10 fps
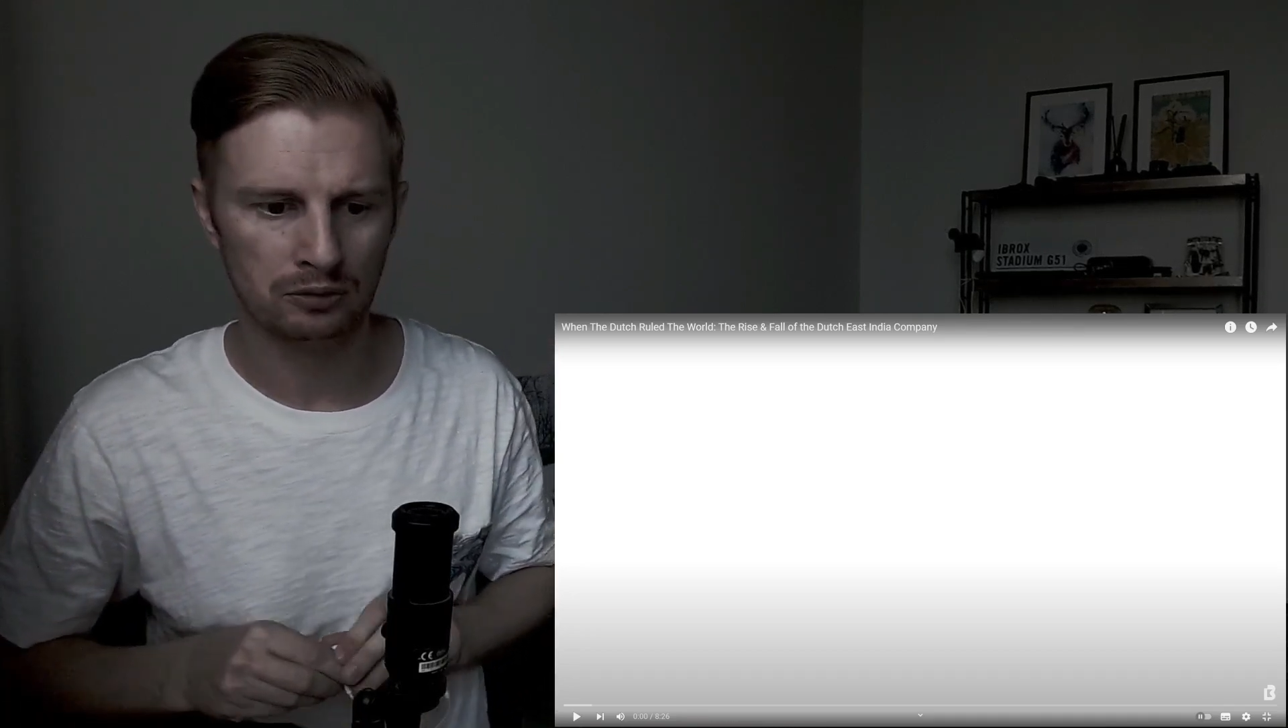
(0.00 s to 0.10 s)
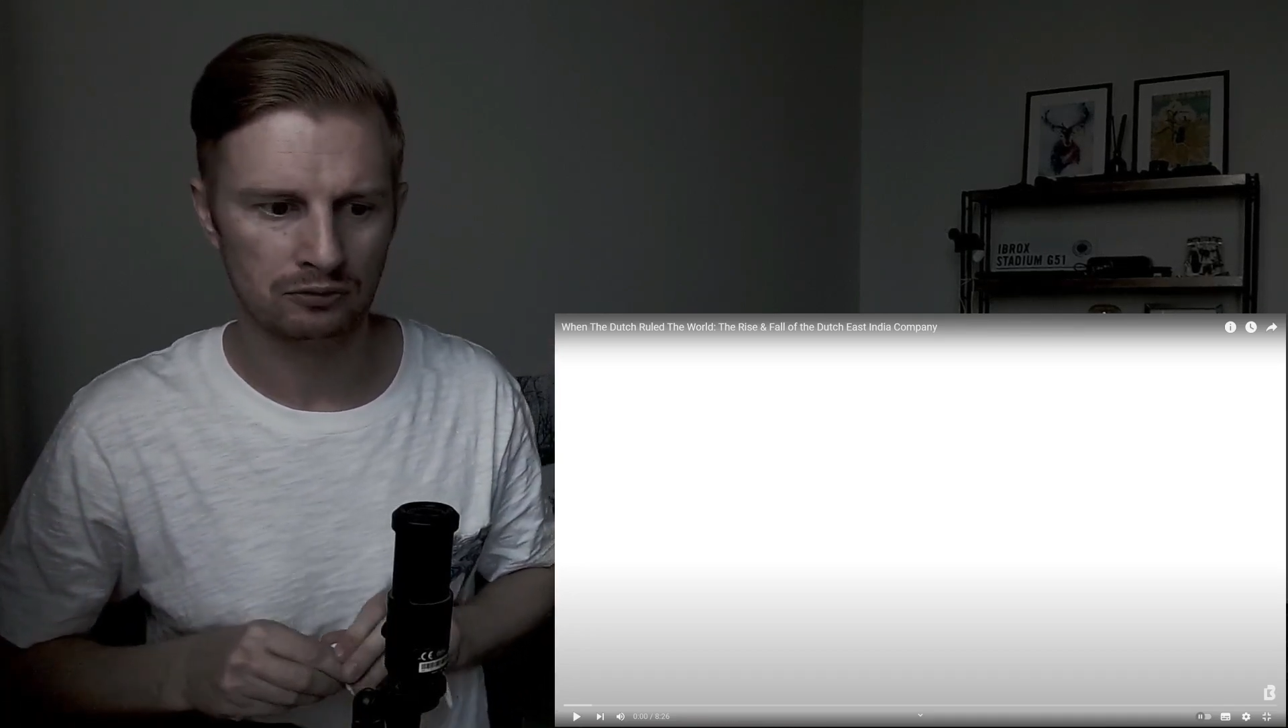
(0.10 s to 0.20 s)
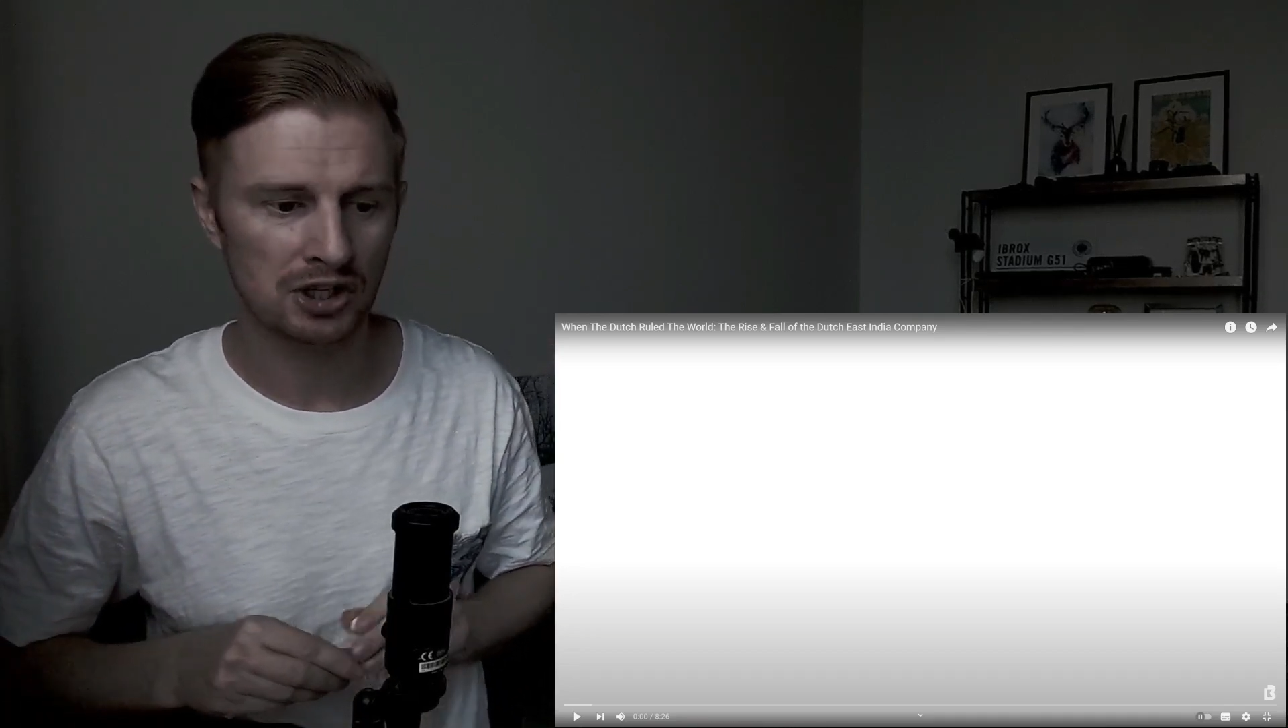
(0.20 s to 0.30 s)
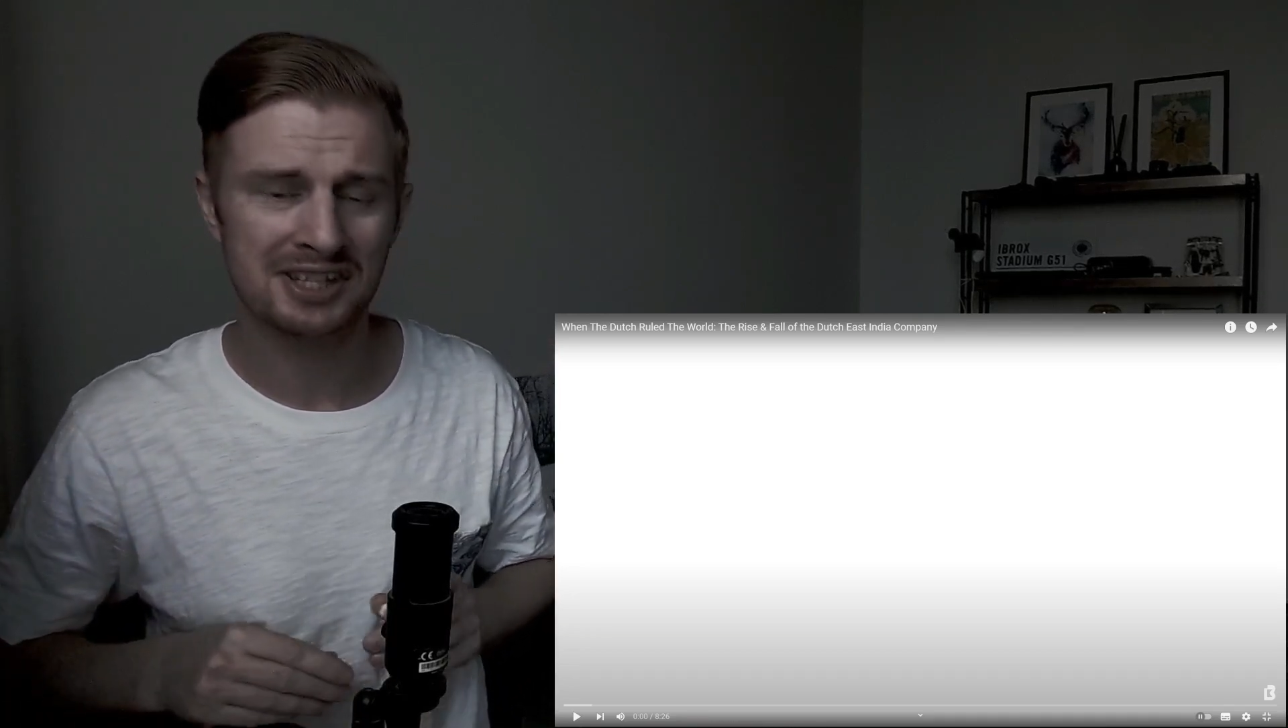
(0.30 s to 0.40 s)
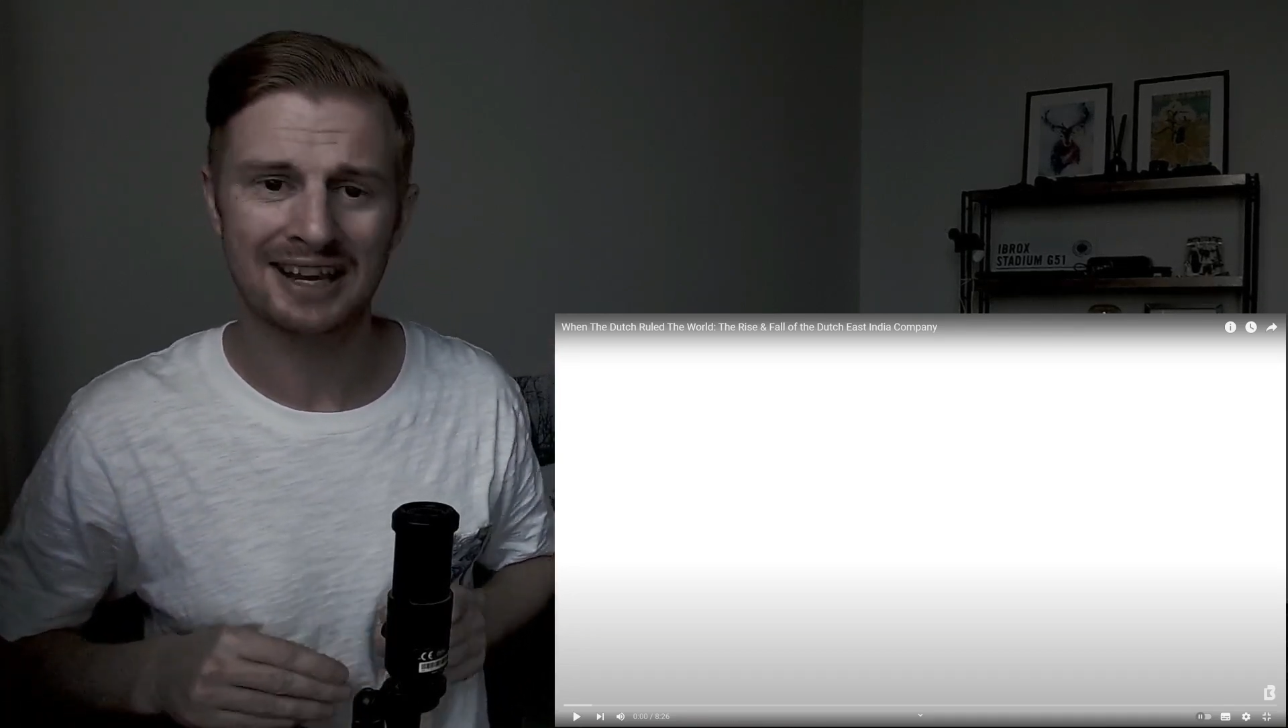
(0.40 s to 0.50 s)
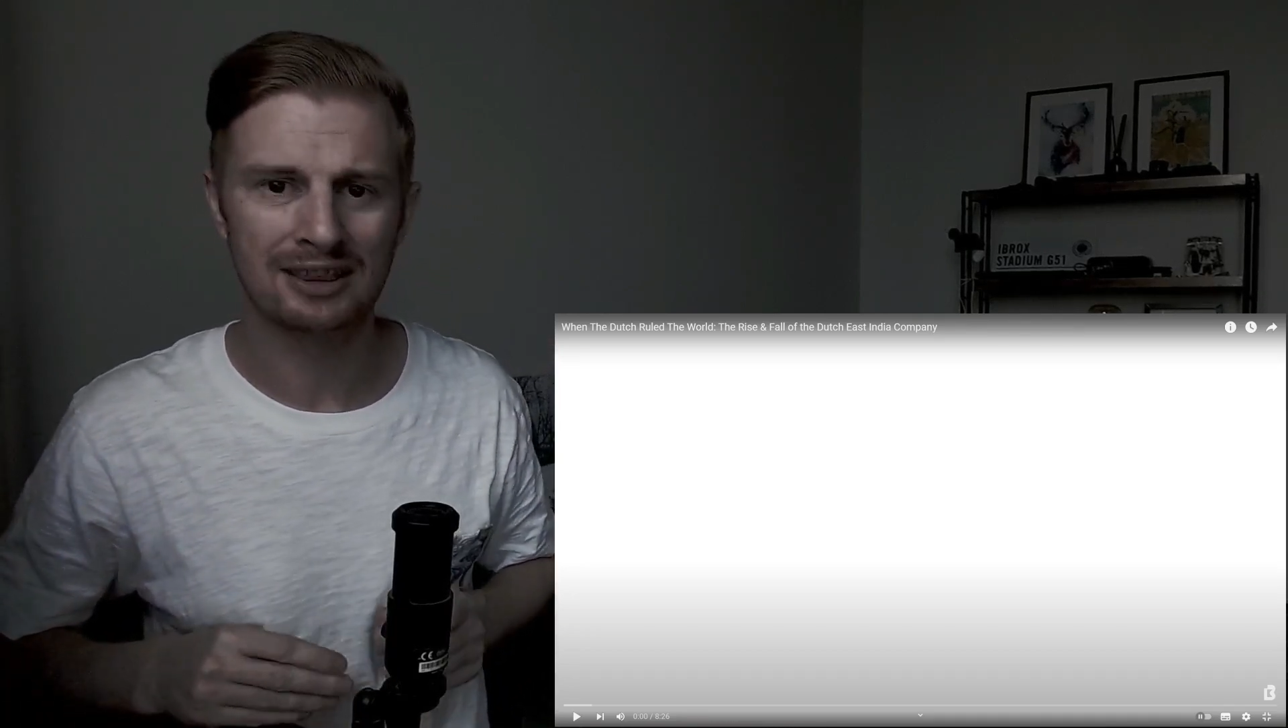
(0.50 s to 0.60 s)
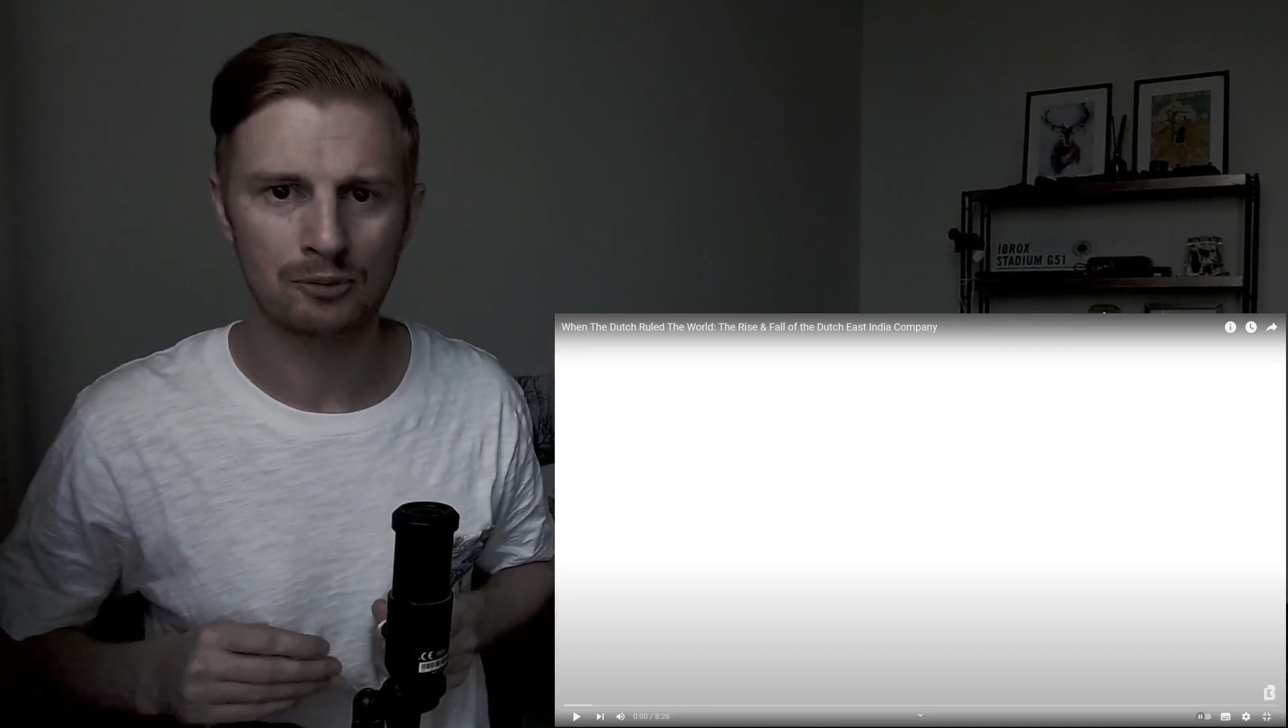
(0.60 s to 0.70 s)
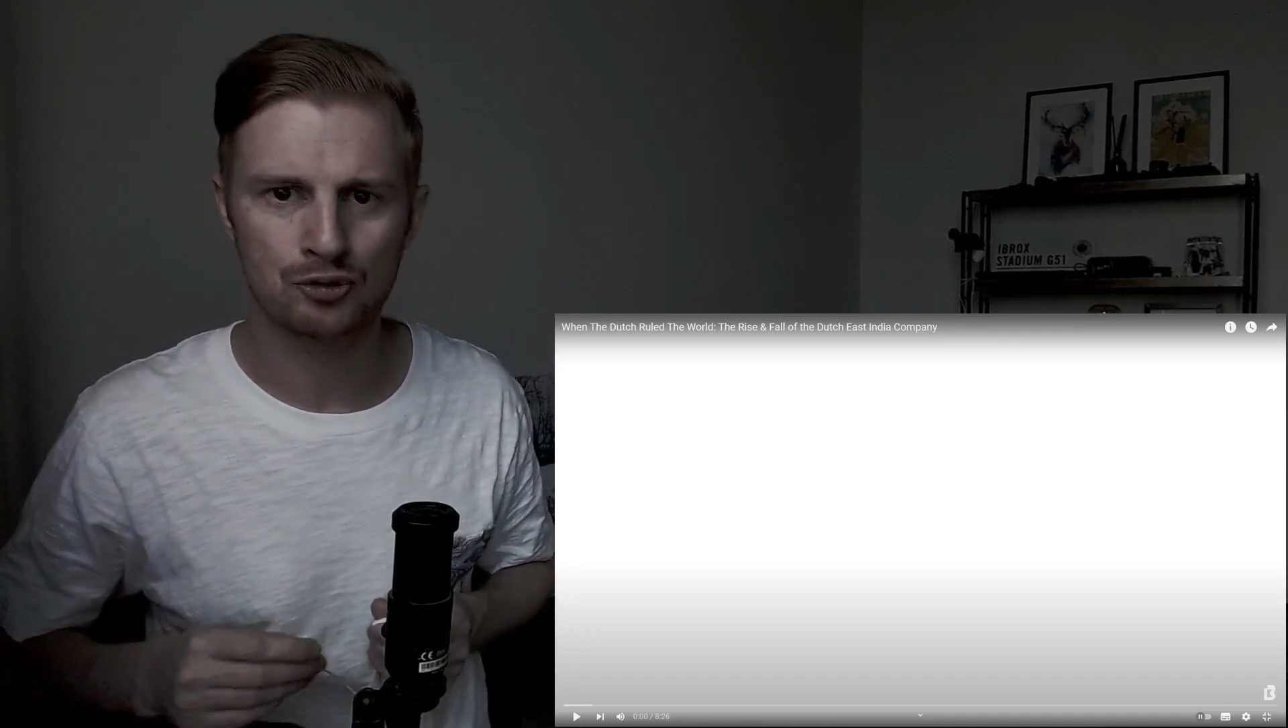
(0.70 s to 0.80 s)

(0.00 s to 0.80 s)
just setting up